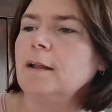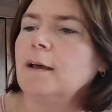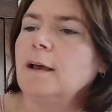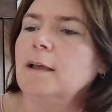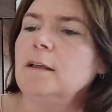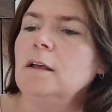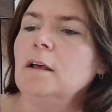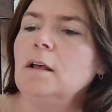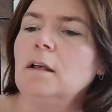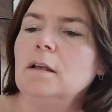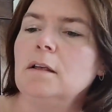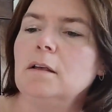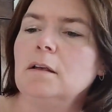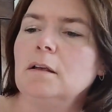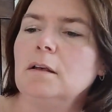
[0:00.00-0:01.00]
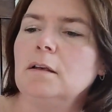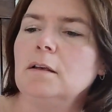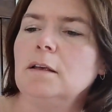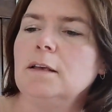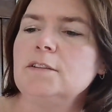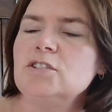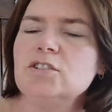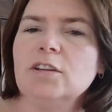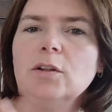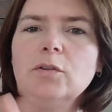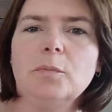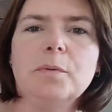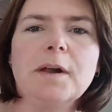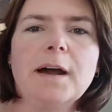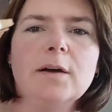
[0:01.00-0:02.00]
and it's still
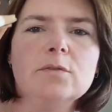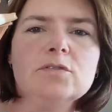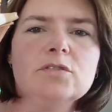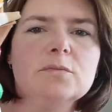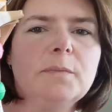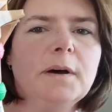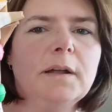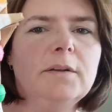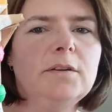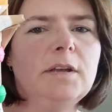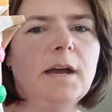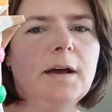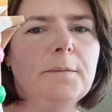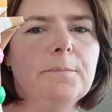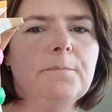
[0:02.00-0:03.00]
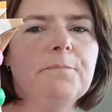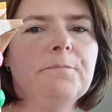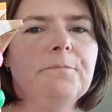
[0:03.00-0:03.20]
the browns, but yeah.